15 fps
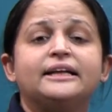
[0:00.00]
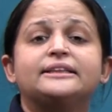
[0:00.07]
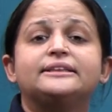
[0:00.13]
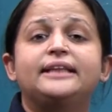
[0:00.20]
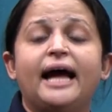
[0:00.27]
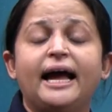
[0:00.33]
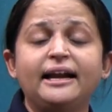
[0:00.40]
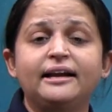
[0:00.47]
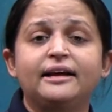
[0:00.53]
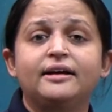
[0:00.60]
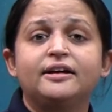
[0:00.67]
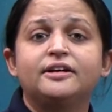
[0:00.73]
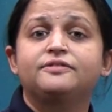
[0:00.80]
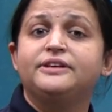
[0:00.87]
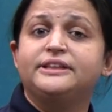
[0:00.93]
then
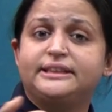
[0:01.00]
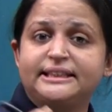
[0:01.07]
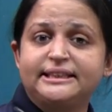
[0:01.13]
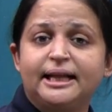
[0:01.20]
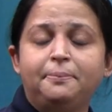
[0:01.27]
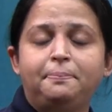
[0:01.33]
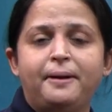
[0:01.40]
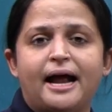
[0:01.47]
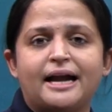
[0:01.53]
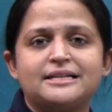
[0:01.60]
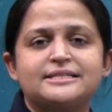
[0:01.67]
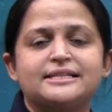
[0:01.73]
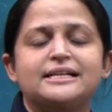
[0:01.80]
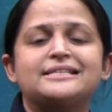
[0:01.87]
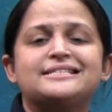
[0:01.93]
within the plant cell,